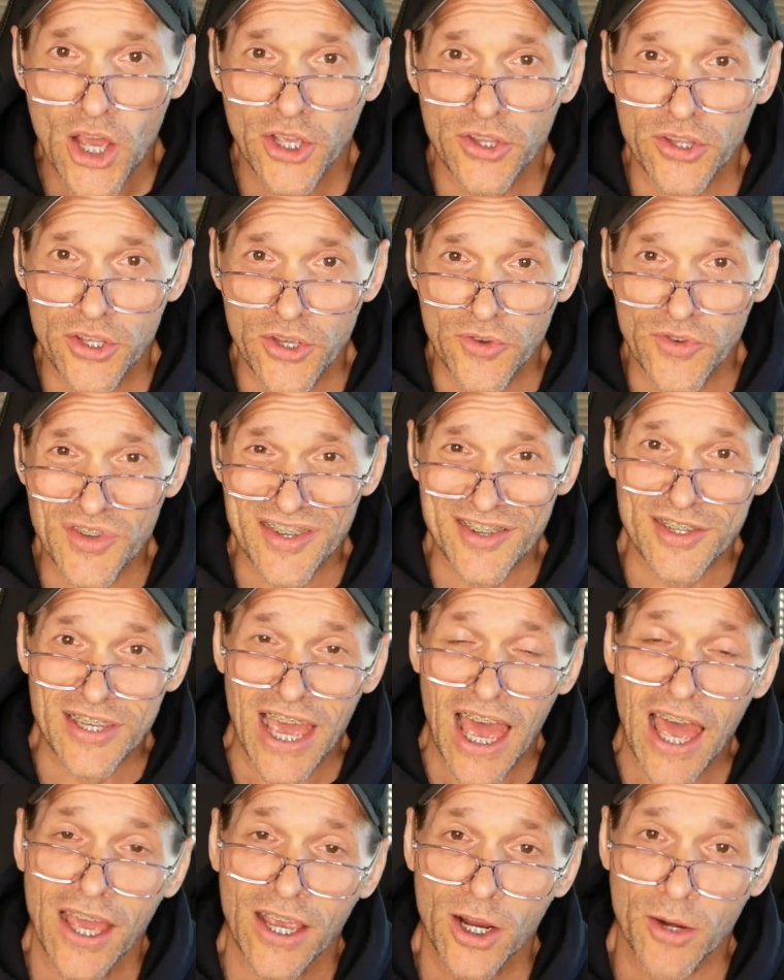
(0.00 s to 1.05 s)
uses
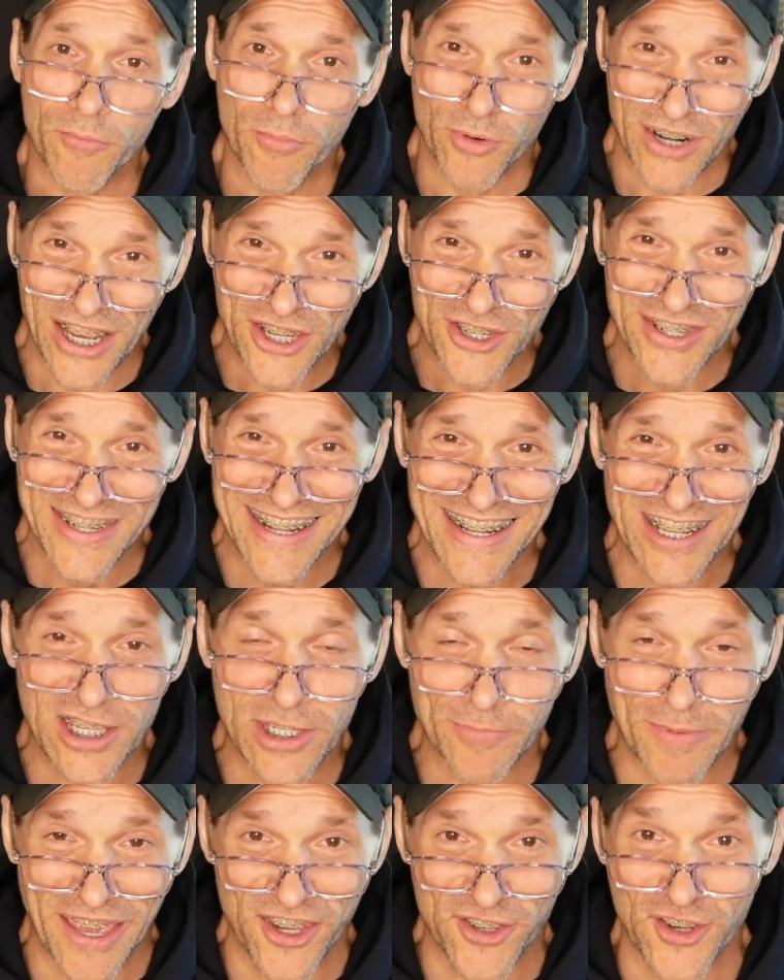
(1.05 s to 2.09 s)
compression and
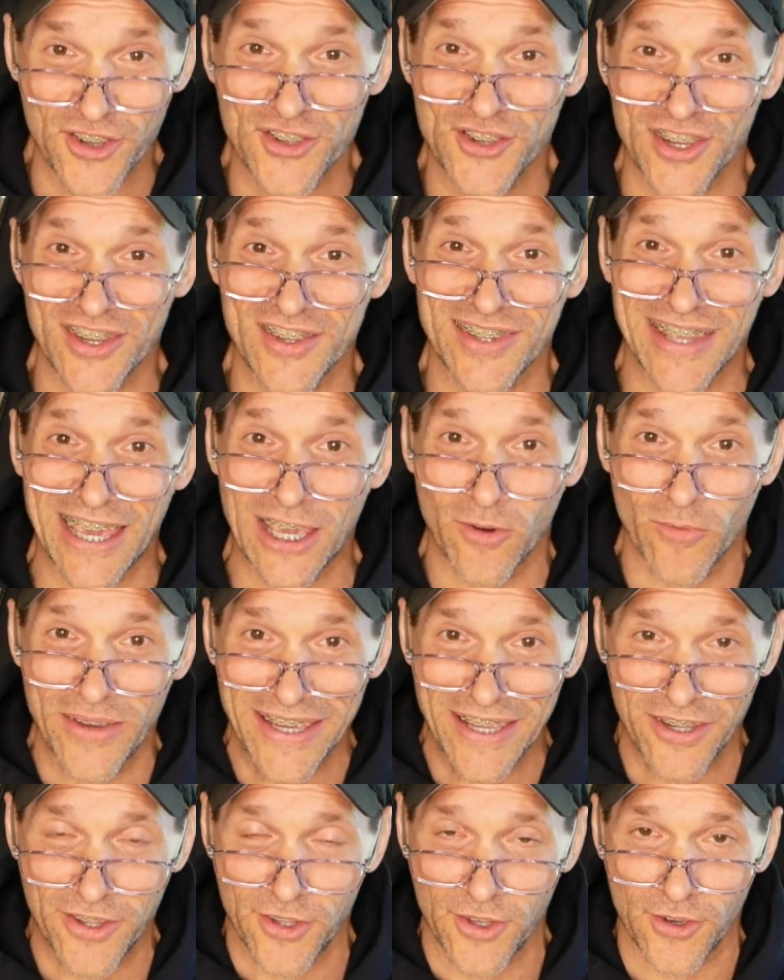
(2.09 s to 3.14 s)
expansion just like
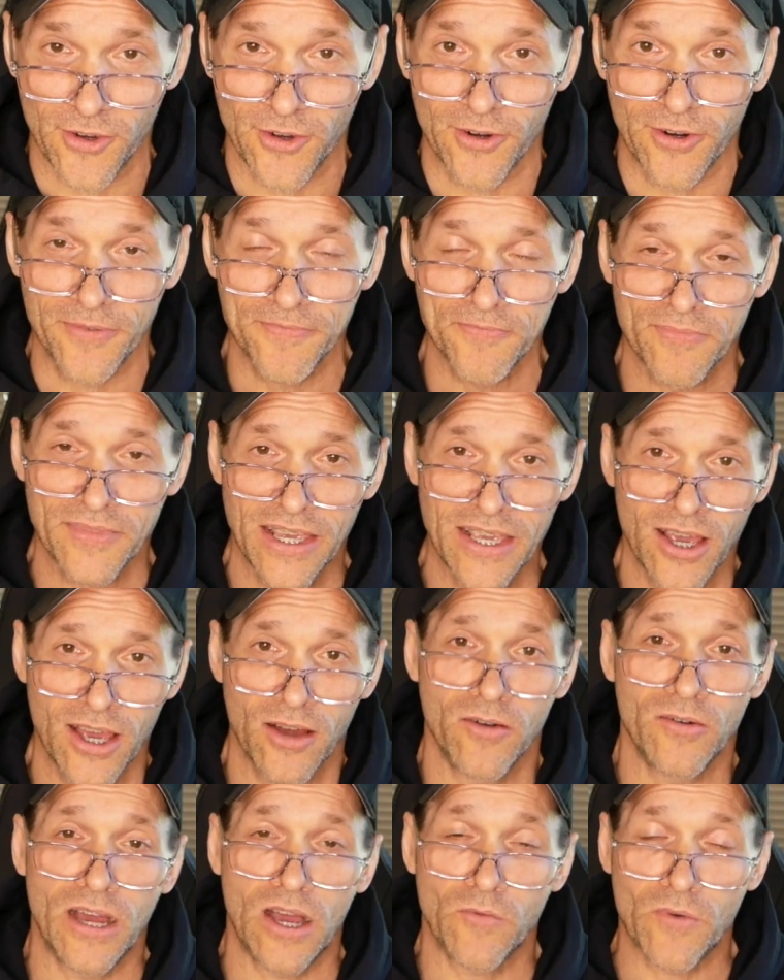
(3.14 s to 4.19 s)
we do
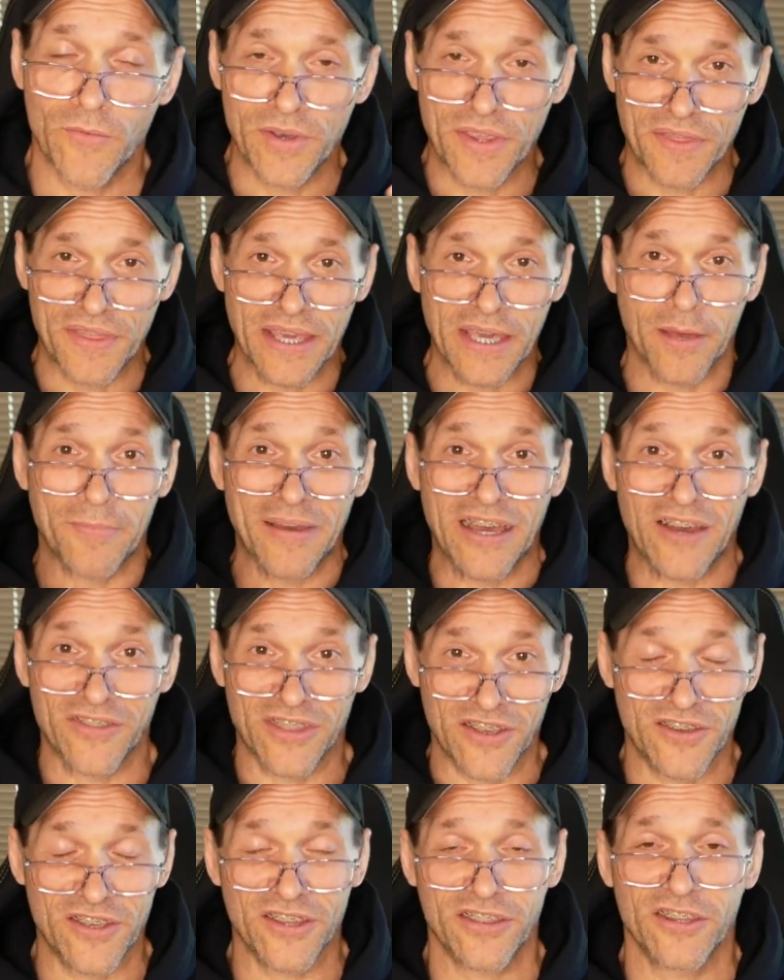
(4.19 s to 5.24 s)
when we think about
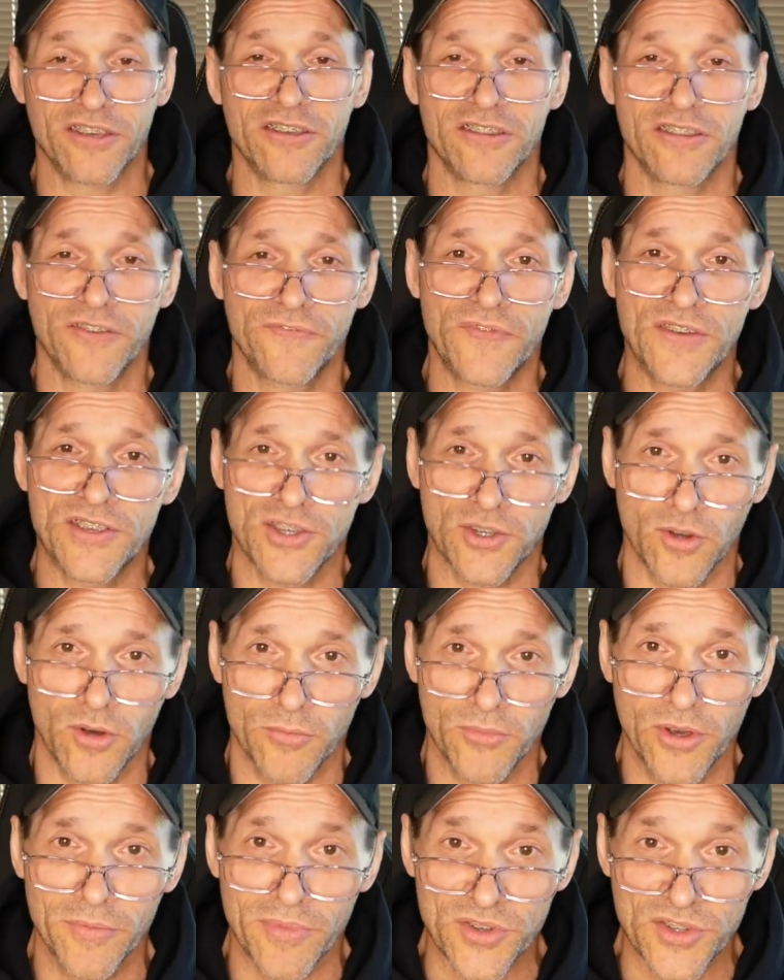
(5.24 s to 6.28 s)
the physical
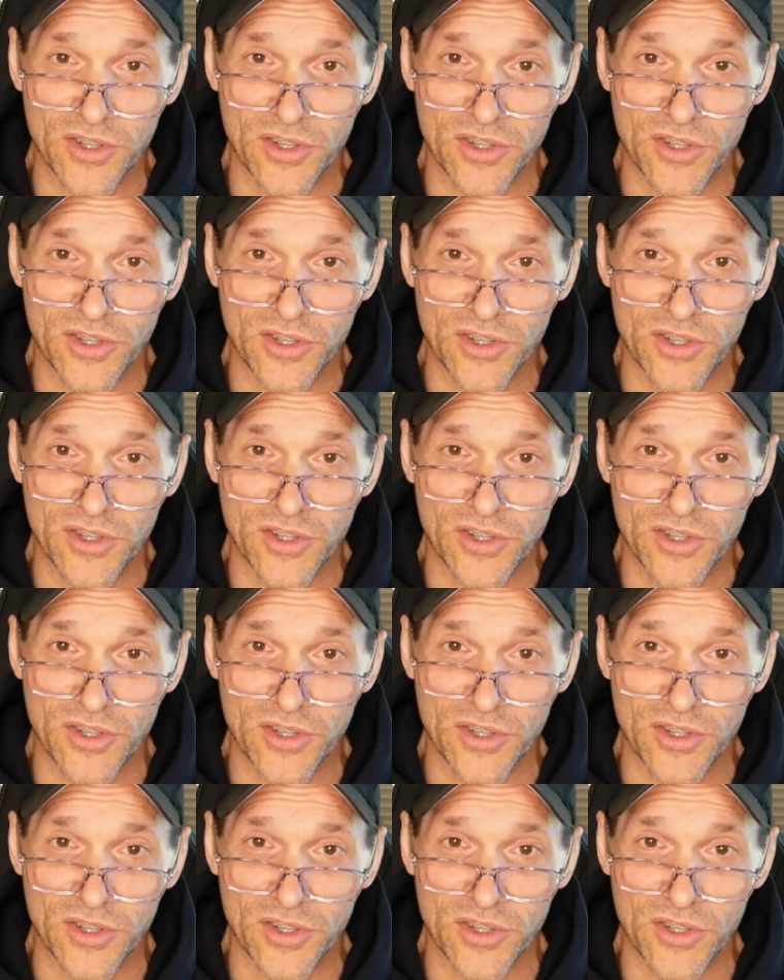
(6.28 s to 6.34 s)
movement.